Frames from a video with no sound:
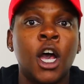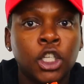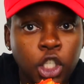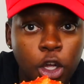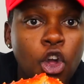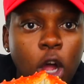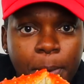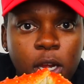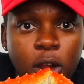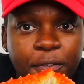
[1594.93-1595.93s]
So you will
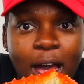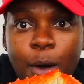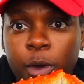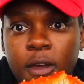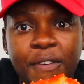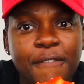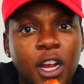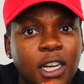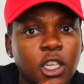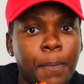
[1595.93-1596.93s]
be notified when your
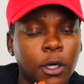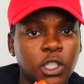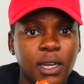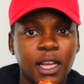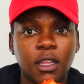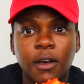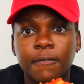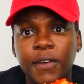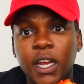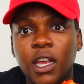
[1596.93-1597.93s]
favorite cousin posts
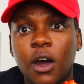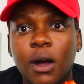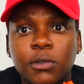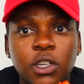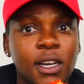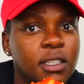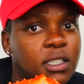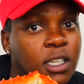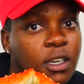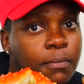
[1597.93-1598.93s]
another video. I'm trying to
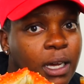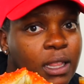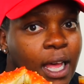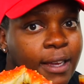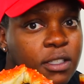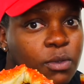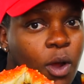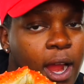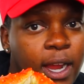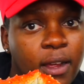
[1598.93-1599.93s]
see if my lights
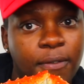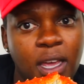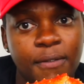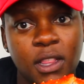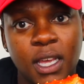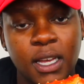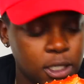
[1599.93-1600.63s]
right, if everything